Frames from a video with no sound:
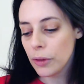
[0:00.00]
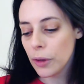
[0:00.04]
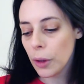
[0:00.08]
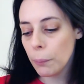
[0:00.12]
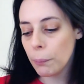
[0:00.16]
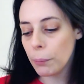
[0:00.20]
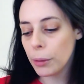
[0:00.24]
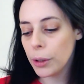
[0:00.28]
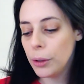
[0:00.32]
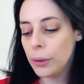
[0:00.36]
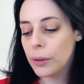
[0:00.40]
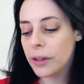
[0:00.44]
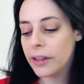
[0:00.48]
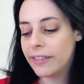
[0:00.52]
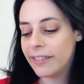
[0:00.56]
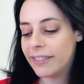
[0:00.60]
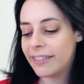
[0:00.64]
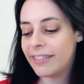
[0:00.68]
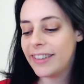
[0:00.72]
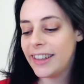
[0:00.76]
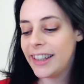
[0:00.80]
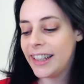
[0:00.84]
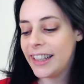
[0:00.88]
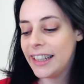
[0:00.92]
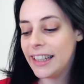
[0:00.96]
But you can
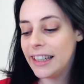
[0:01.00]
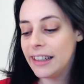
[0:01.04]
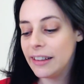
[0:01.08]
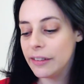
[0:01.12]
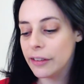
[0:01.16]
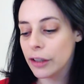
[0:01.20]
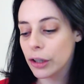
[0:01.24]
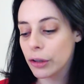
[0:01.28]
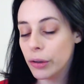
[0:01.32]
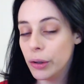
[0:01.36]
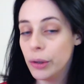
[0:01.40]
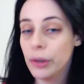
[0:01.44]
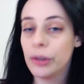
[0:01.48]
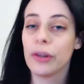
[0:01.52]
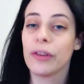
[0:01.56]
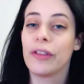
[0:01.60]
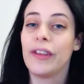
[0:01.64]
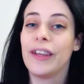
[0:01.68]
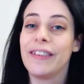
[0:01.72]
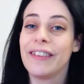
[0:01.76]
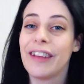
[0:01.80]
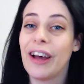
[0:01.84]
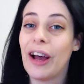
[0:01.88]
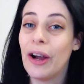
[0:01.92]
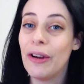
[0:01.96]
see the crucial
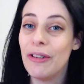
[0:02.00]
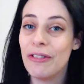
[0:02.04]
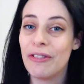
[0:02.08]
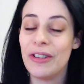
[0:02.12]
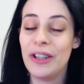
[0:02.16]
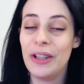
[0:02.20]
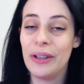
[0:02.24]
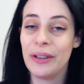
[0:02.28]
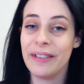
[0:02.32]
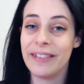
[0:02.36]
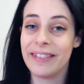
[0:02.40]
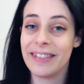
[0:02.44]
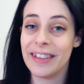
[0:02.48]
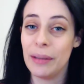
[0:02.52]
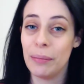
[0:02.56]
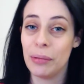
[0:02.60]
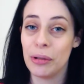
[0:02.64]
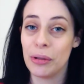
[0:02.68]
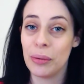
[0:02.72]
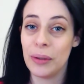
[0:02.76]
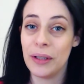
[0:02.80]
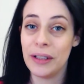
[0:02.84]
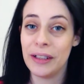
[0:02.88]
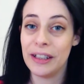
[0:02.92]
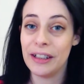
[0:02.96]
thing that hopefully you can see
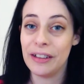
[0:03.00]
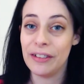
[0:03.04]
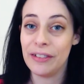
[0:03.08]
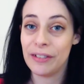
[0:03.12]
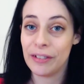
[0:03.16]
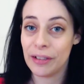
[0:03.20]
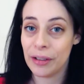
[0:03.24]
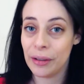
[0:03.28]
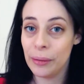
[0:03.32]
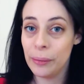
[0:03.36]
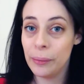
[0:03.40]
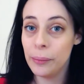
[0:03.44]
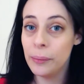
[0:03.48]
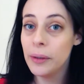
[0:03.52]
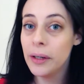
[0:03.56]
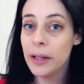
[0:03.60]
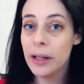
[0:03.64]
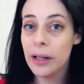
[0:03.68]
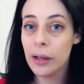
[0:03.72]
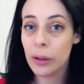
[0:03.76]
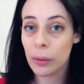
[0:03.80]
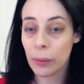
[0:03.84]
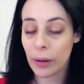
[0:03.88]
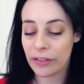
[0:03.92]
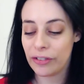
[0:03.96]
between these two
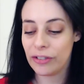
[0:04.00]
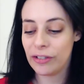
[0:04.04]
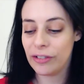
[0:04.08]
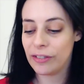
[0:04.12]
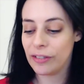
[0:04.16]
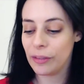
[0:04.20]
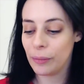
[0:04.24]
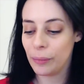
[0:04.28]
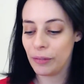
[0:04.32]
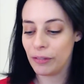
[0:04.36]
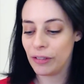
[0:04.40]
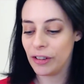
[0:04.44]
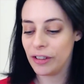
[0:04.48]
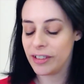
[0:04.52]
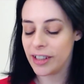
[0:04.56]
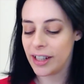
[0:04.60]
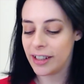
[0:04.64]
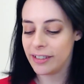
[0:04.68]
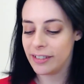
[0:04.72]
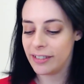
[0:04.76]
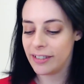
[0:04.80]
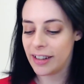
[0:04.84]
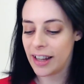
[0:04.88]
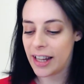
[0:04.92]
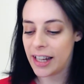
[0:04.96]
questions that we've looked at
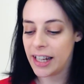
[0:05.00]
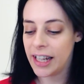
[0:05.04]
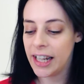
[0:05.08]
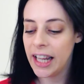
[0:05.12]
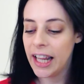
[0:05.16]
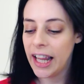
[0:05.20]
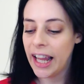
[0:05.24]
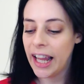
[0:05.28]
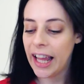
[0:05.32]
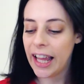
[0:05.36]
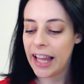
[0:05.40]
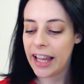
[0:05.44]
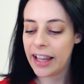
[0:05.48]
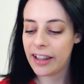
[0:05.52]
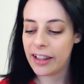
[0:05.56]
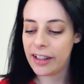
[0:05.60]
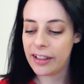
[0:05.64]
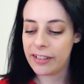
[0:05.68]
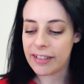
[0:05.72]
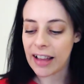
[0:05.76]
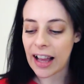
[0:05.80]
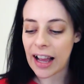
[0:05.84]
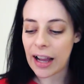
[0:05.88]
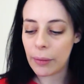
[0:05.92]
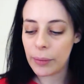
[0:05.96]
today
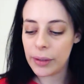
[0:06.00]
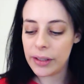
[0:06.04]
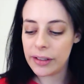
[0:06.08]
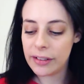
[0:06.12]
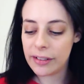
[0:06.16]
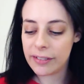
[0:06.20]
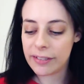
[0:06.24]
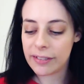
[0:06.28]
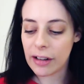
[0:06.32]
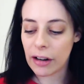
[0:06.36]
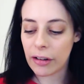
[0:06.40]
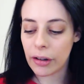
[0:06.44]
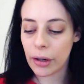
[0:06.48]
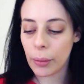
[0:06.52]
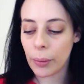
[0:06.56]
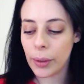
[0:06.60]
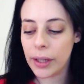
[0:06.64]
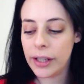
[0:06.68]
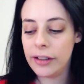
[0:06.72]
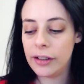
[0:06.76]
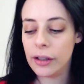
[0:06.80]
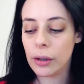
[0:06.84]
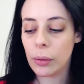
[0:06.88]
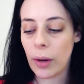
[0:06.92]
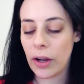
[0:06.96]
is how in the scenario or
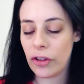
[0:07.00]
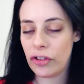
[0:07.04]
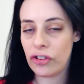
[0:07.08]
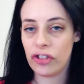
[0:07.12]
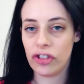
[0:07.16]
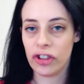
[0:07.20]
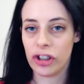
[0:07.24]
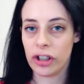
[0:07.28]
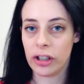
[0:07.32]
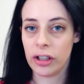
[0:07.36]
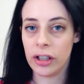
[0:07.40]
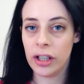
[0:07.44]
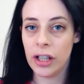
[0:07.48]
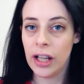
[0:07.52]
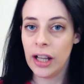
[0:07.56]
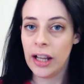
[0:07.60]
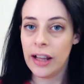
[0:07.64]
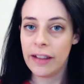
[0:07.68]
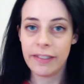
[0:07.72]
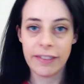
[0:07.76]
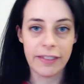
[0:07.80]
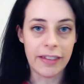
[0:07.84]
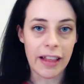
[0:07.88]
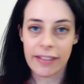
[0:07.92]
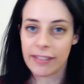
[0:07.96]
in the question,
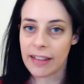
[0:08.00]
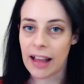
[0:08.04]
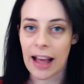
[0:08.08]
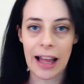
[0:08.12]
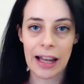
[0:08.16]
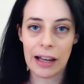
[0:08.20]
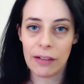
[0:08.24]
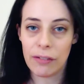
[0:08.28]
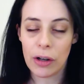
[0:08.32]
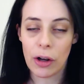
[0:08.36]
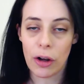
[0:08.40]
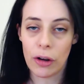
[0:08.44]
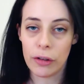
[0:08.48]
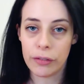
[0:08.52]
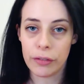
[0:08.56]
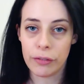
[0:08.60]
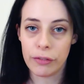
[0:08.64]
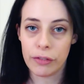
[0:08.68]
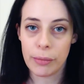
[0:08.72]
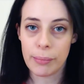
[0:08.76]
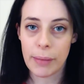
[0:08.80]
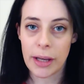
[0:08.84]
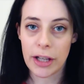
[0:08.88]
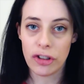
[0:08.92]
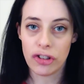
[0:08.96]
there's a hell of a lot of
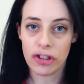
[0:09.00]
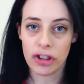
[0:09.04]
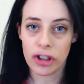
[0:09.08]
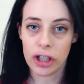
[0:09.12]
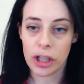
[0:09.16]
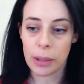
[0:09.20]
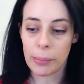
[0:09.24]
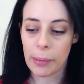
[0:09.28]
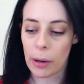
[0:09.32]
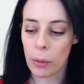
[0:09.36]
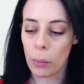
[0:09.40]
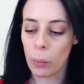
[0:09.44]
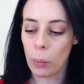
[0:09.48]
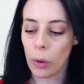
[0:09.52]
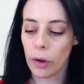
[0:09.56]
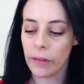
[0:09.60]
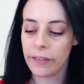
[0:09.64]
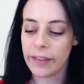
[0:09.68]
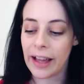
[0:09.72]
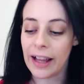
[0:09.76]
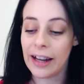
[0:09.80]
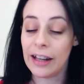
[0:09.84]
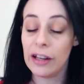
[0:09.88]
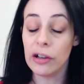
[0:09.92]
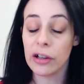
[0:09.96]
information about what
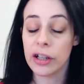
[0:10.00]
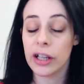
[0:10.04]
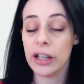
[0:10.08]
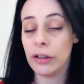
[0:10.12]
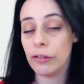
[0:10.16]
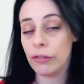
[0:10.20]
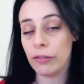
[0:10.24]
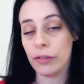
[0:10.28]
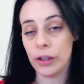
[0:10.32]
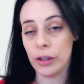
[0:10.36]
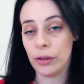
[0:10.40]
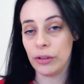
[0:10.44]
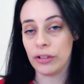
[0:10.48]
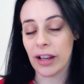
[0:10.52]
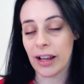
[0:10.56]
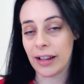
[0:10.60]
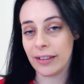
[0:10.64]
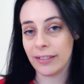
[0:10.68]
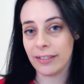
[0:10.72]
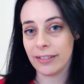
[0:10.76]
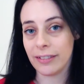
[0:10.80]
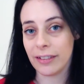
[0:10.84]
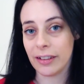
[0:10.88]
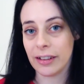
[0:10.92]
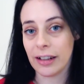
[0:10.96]
they're looking for you to
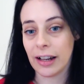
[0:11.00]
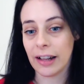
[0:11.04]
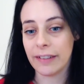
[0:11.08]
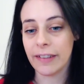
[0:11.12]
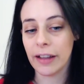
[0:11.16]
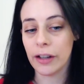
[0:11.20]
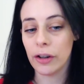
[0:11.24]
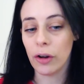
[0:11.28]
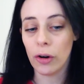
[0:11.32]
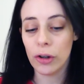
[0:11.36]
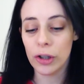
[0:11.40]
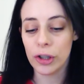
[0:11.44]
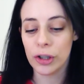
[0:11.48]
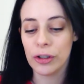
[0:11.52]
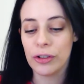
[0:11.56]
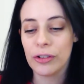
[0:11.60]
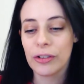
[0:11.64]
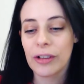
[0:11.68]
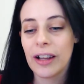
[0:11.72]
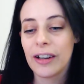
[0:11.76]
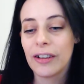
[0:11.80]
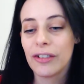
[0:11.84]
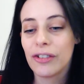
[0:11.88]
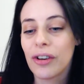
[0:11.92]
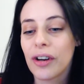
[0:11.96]
answer. Like, they're not just
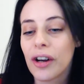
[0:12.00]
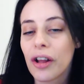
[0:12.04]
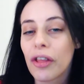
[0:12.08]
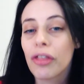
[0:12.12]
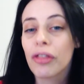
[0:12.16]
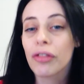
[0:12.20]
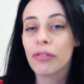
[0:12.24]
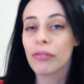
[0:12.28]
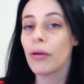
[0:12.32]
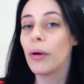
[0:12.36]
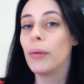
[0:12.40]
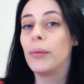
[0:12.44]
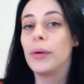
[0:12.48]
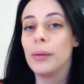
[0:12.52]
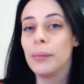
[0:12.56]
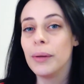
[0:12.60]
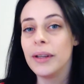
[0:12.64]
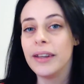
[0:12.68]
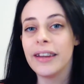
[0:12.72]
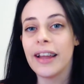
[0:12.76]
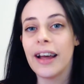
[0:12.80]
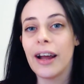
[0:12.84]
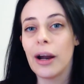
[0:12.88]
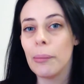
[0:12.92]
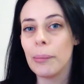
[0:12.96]
kind of trying to throw you
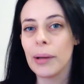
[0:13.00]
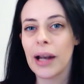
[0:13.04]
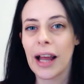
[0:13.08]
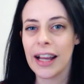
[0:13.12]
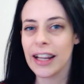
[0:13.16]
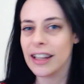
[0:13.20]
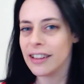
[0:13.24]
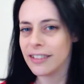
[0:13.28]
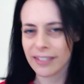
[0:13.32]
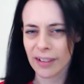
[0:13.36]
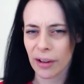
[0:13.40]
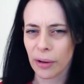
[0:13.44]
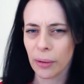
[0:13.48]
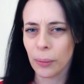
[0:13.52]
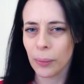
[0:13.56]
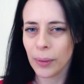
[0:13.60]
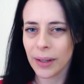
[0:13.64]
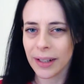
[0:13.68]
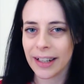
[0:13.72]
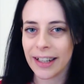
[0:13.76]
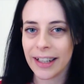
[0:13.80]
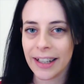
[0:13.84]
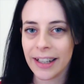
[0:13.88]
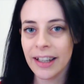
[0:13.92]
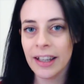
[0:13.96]
in there and be like, so
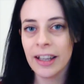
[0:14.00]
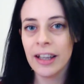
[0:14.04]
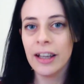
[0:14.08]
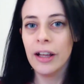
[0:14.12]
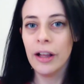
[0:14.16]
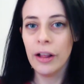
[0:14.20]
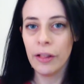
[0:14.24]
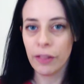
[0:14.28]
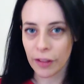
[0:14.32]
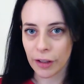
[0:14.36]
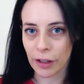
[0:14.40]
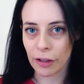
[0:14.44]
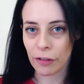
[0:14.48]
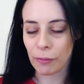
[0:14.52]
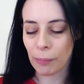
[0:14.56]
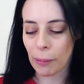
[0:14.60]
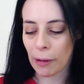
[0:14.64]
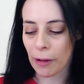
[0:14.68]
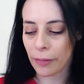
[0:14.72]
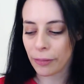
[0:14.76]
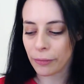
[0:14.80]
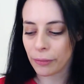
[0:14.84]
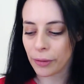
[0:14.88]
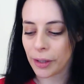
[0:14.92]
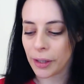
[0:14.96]
quickly, think of
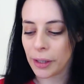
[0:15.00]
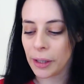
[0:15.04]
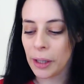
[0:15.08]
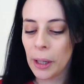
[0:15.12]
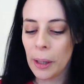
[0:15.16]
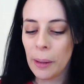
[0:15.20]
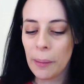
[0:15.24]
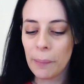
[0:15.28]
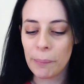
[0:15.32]
part 3.